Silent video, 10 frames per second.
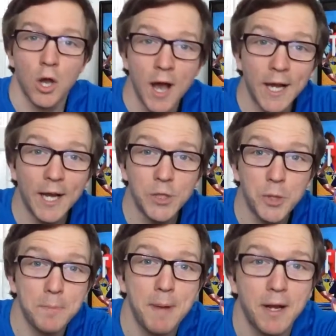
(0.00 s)
Hey guys,
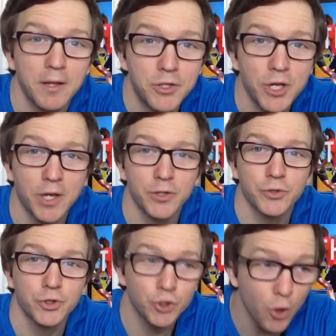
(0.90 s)
welcome back to the channel.
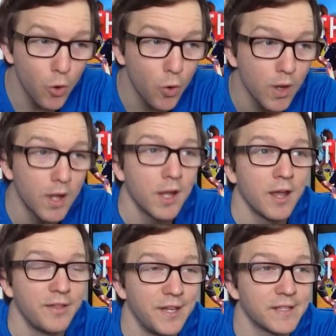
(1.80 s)
So
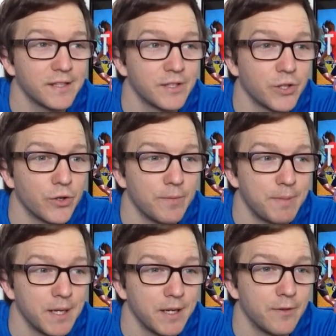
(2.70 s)
this is going to
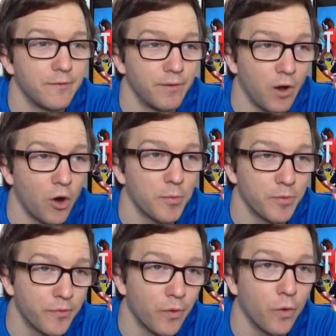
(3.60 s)
be the vlog
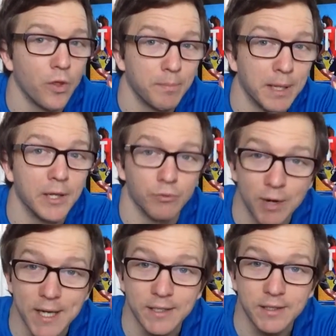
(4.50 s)
before the Blaydon
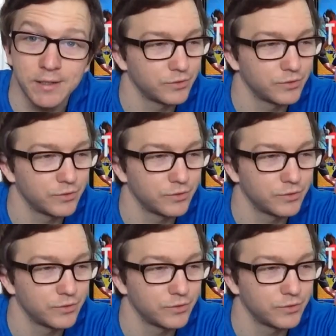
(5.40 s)
race.